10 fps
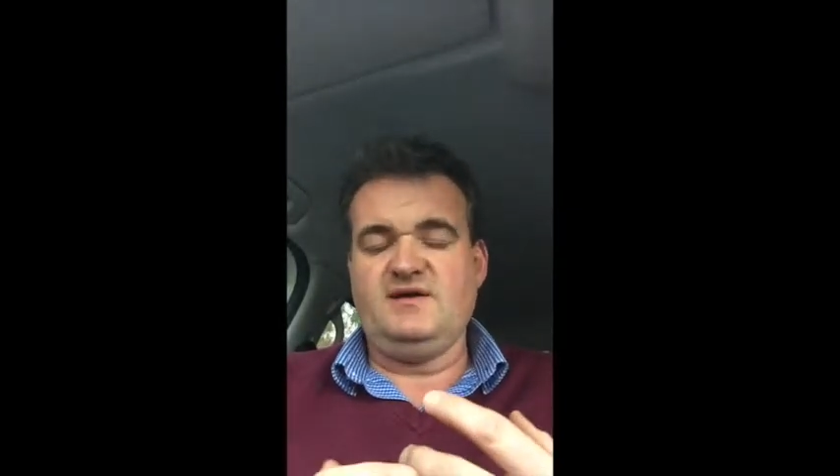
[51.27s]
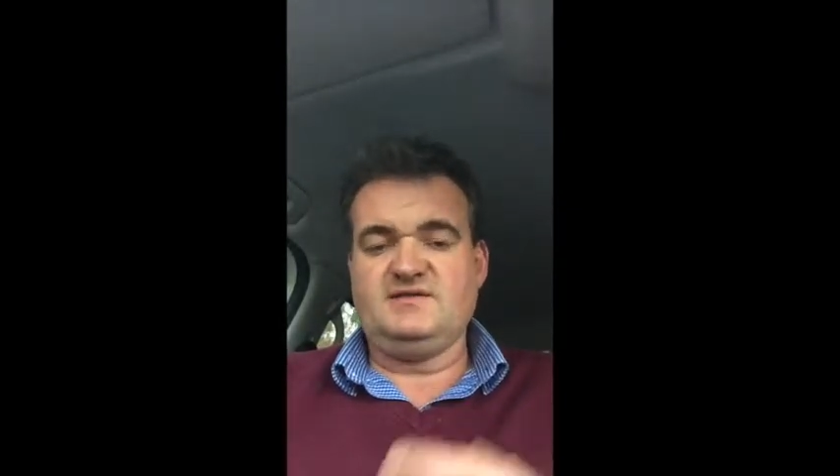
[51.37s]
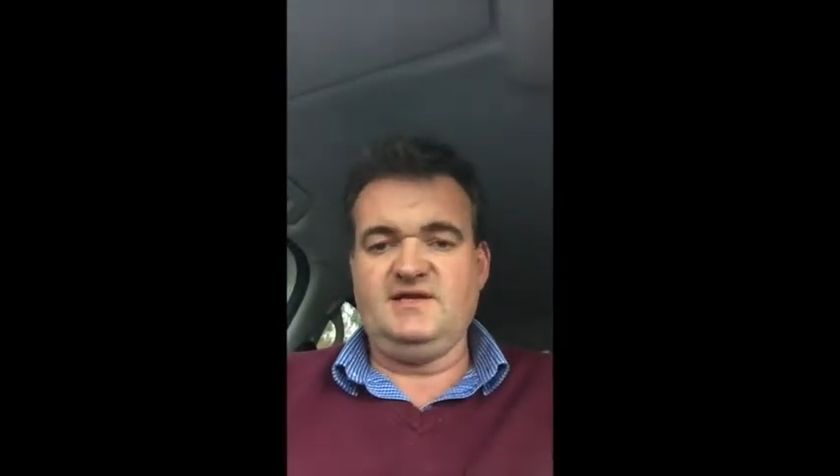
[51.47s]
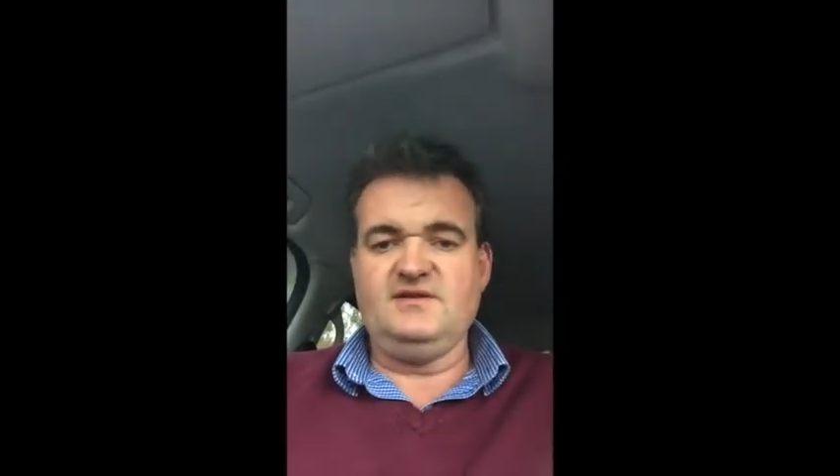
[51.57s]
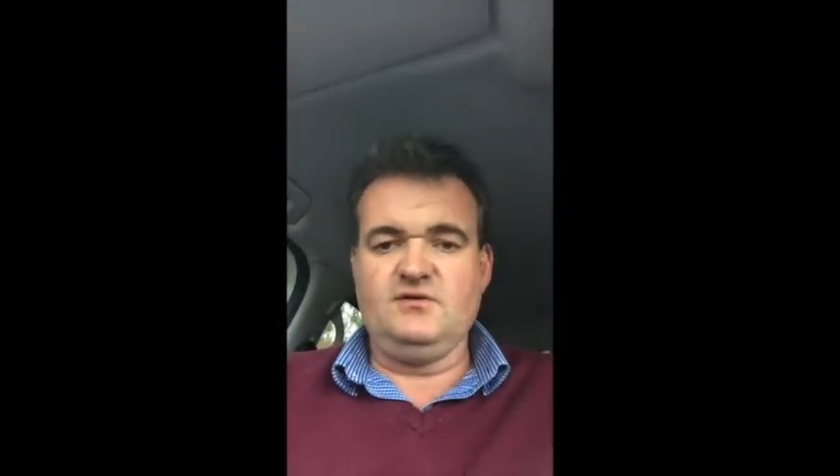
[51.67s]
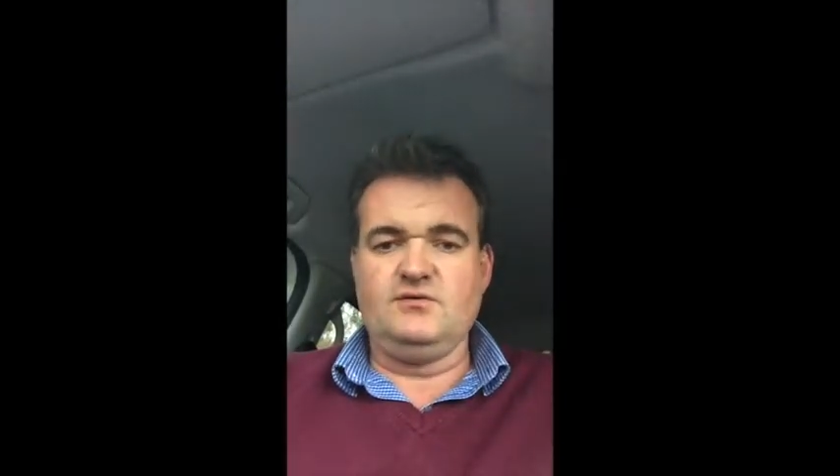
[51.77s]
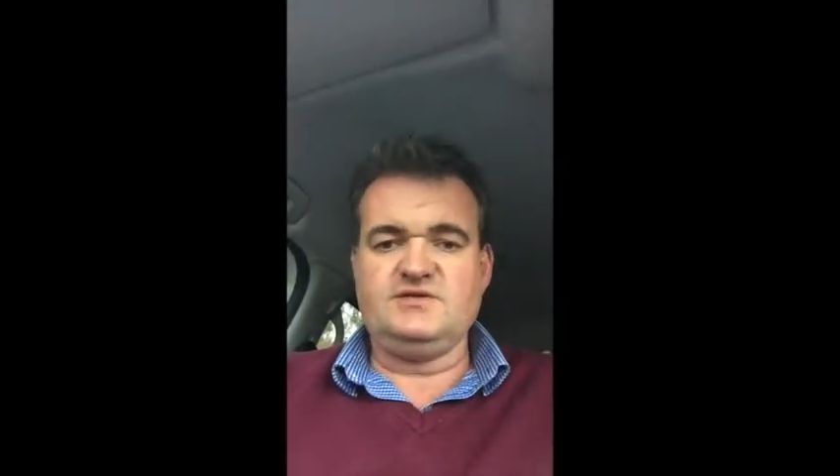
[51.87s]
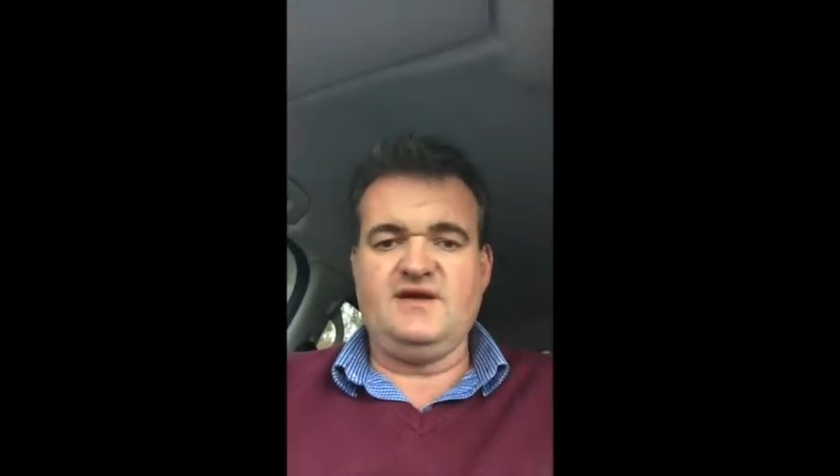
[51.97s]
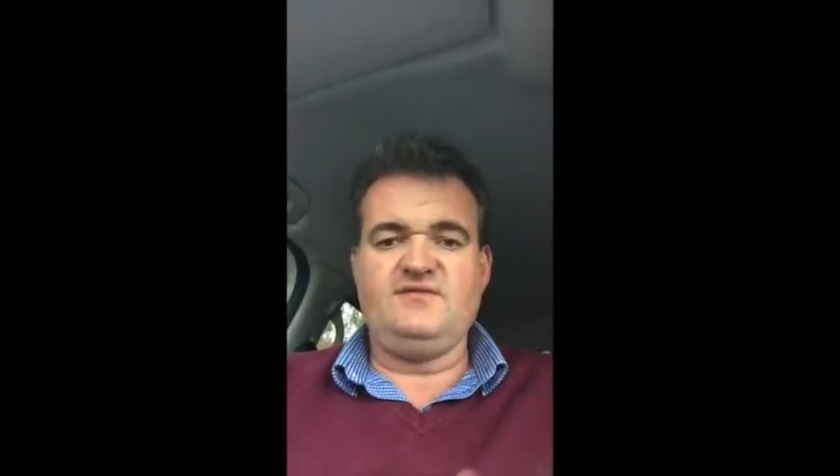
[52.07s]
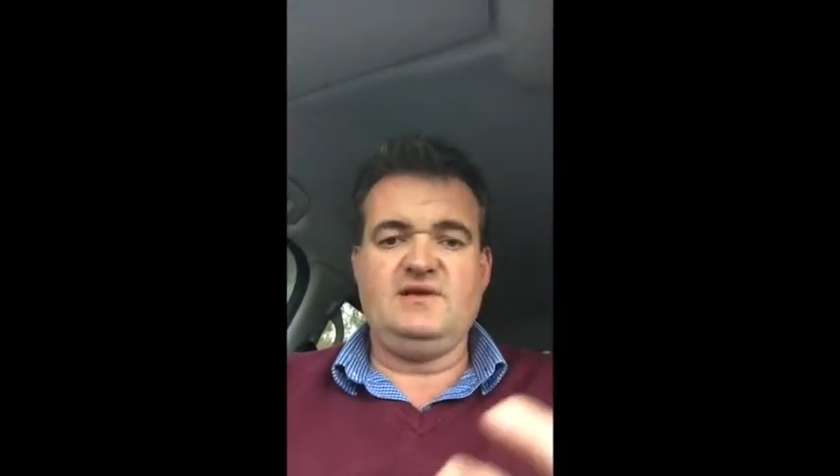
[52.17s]
sedate the horse
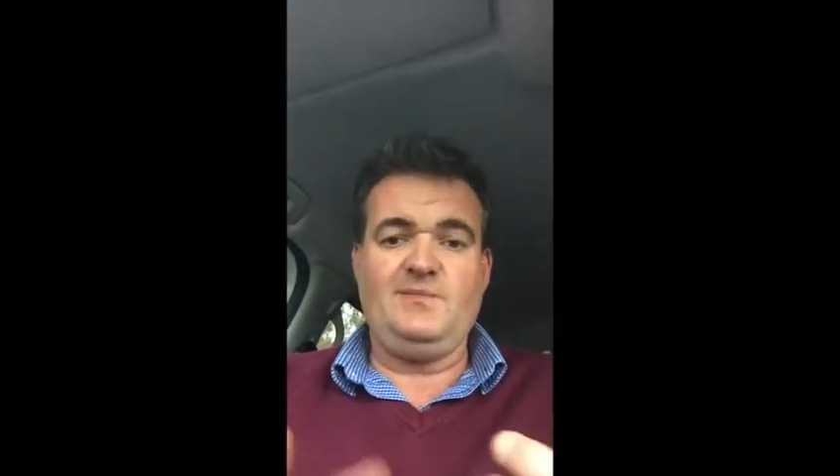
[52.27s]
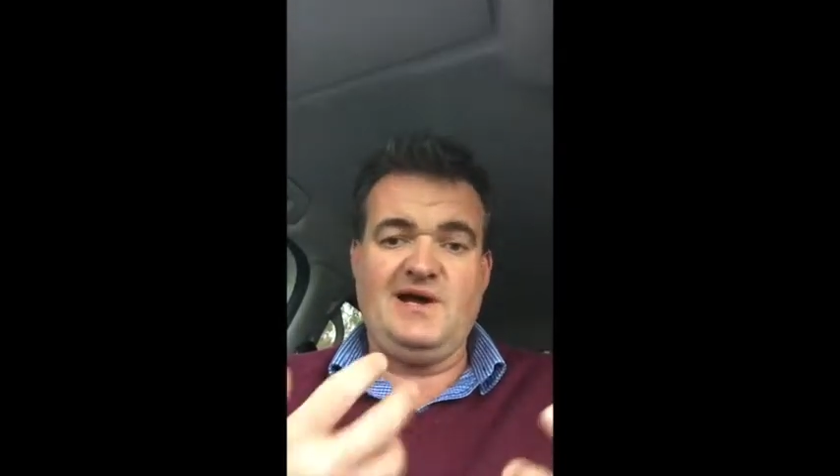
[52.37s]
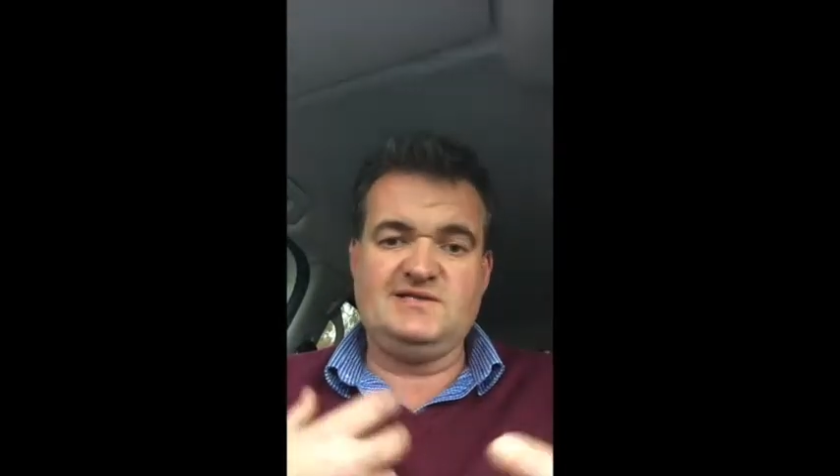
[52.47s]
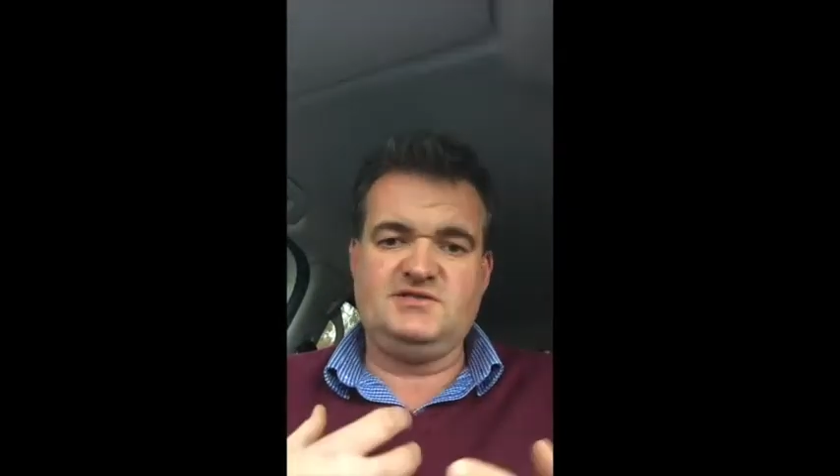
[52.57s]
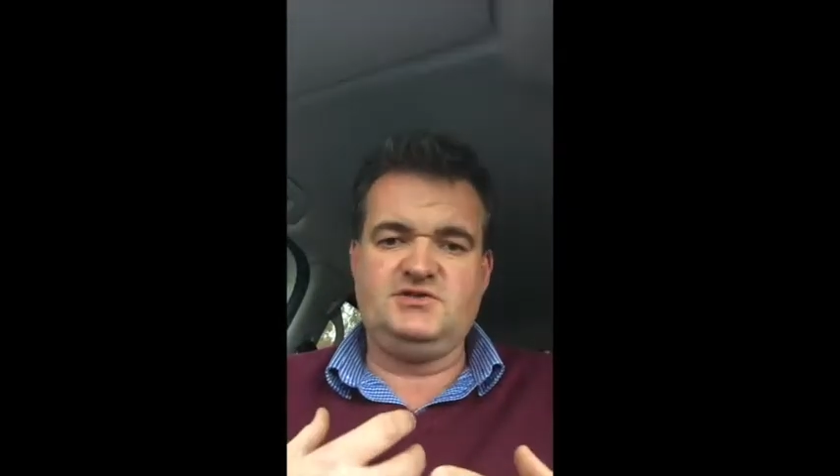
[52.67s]
heavily, pass the